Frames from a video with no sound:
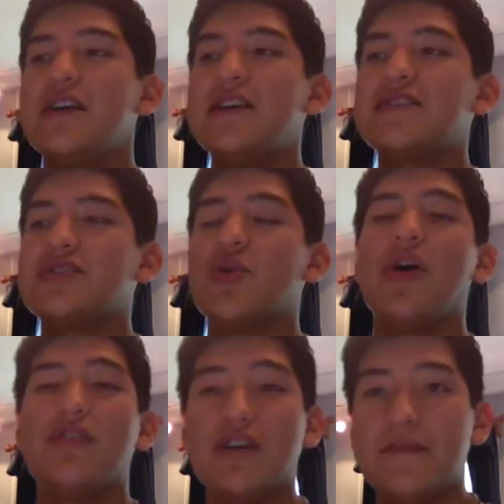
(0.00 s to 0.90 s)
It's a
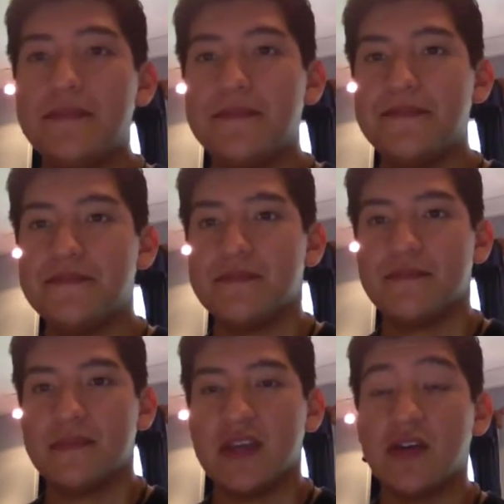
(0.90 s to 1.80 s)
Toyota.
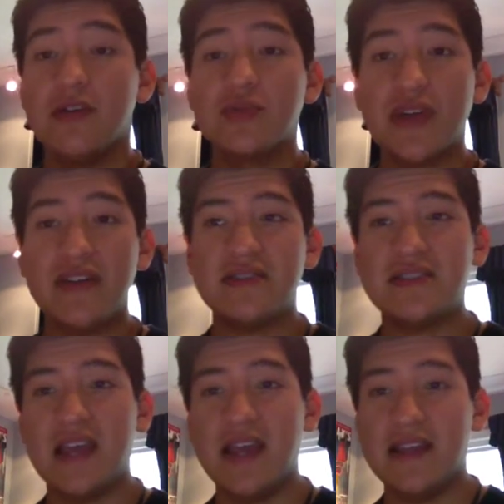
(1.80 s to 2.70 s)
It goes without
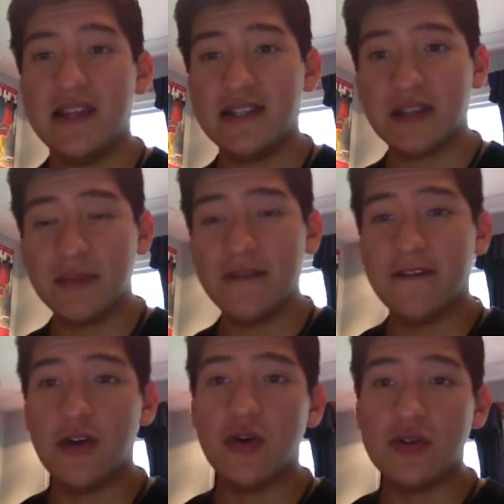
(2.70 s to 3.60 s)
saying that it's going to be a
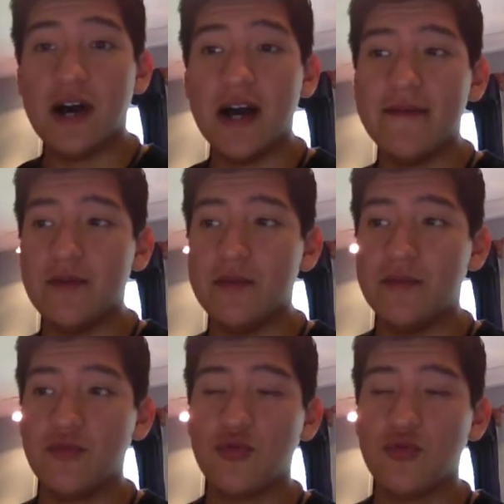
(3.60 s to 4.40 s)
very reliable